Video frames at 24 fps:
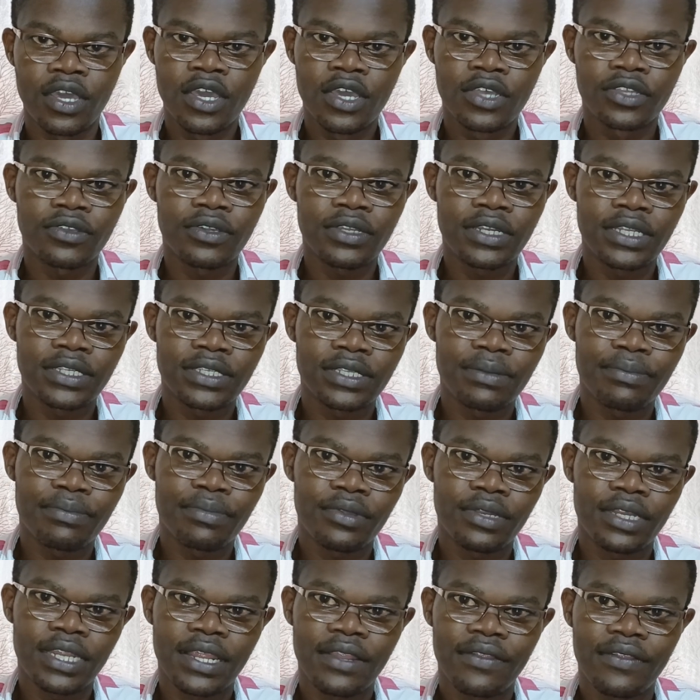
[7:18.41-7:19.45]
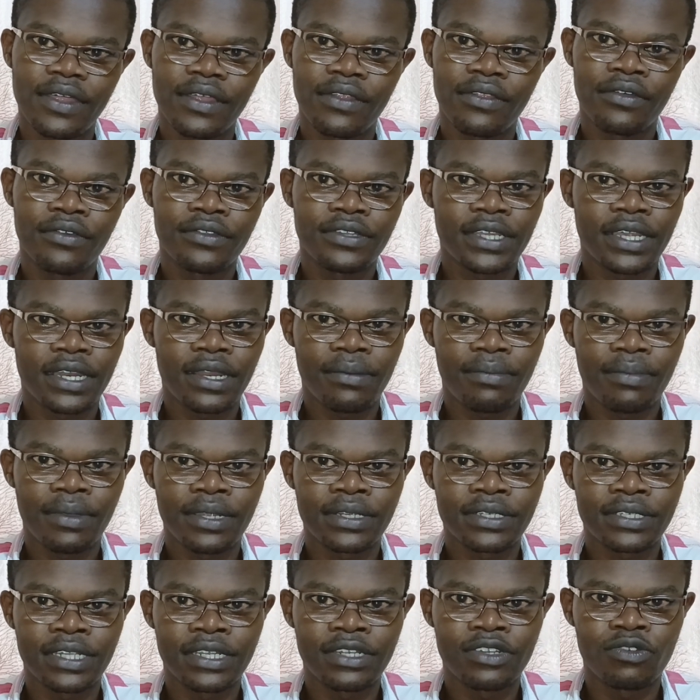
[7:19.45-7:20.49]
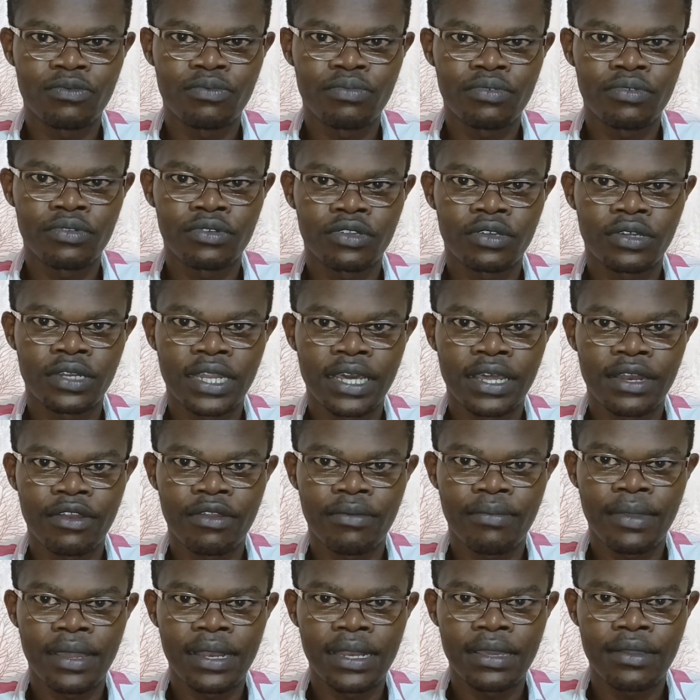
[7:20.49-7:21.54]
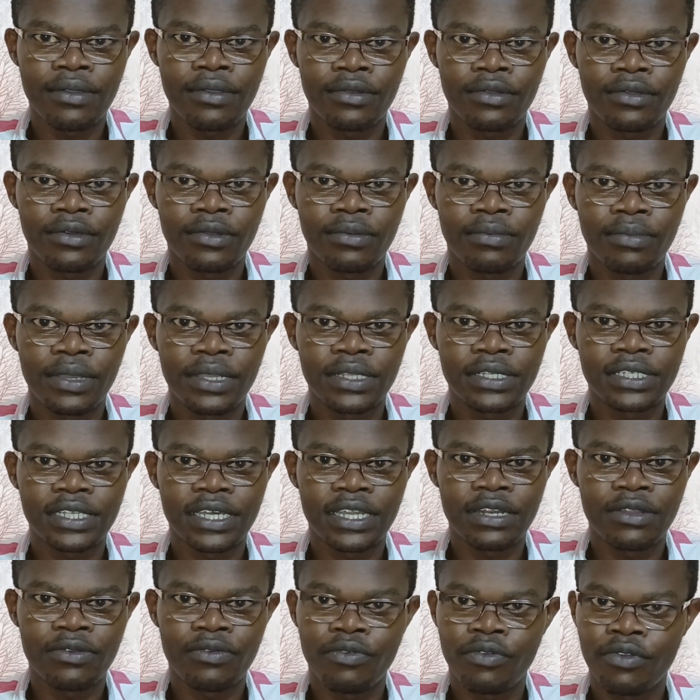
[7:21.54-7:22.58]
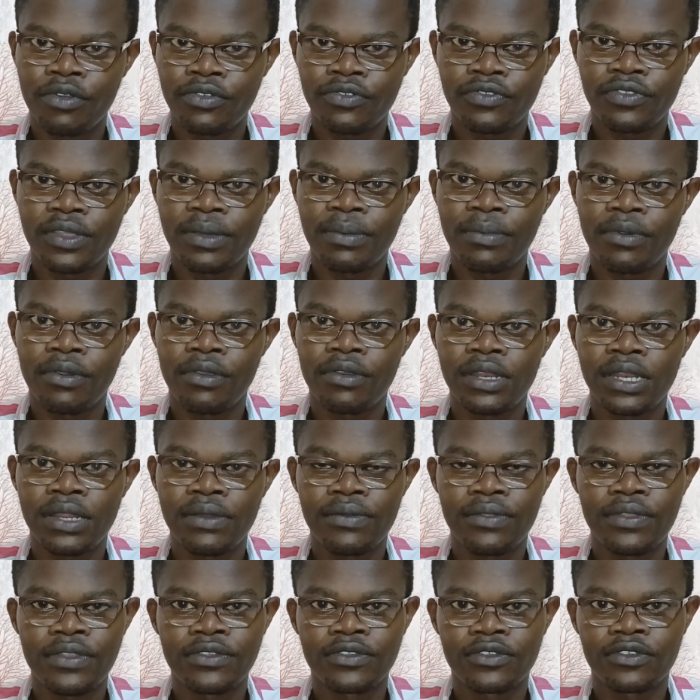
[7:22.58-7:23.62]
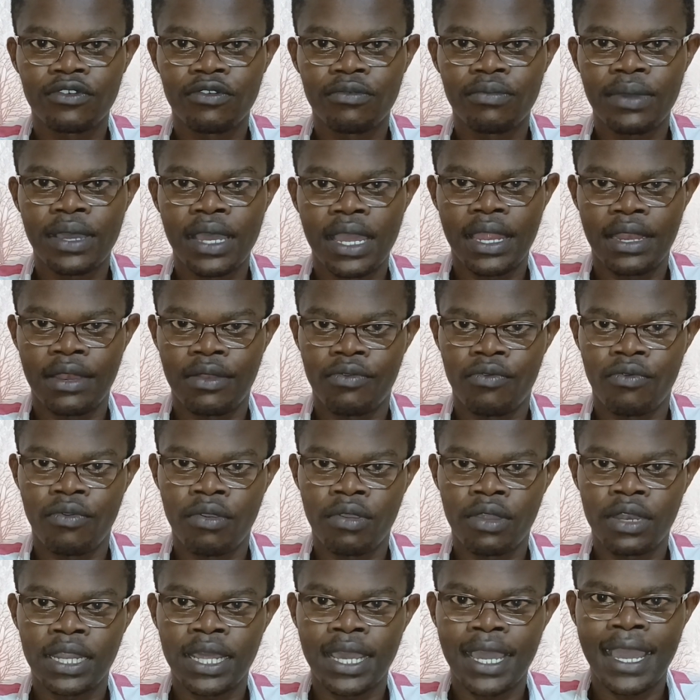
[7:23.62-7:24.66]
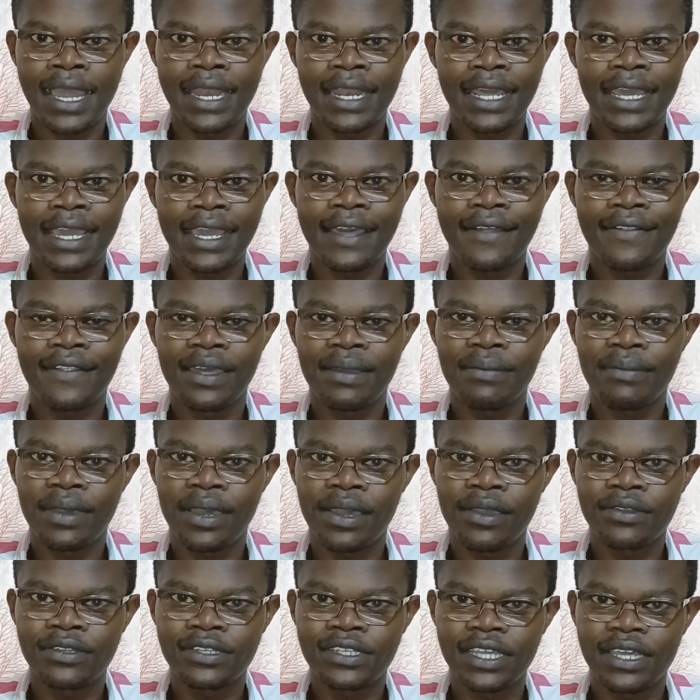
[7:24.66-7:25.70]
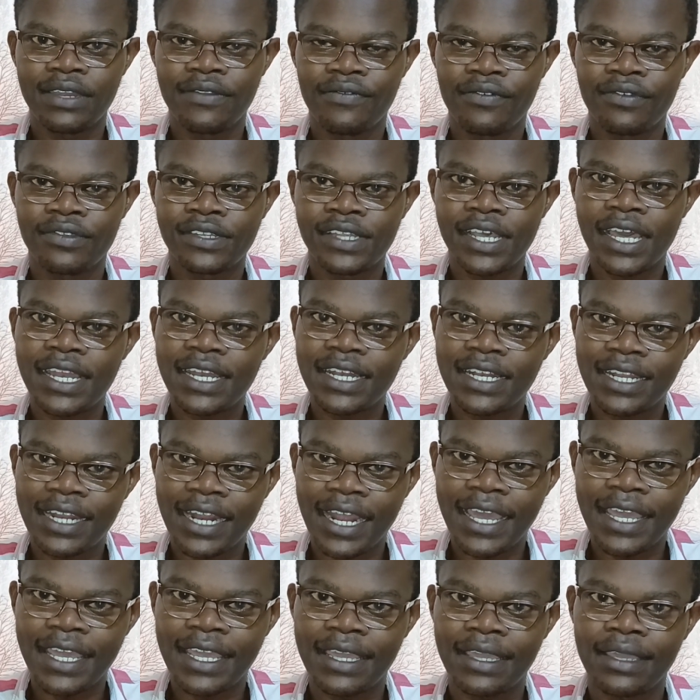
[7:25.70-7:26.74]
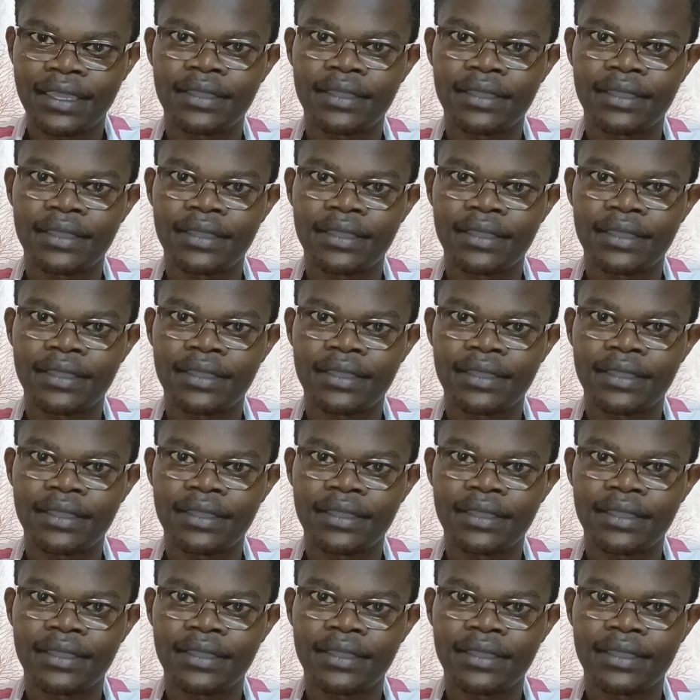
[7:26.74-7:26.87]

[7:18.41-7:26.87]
So it is important that those underpants that you put on are normally cotton based, and wash them only with soap and water and air them outside for sun drying.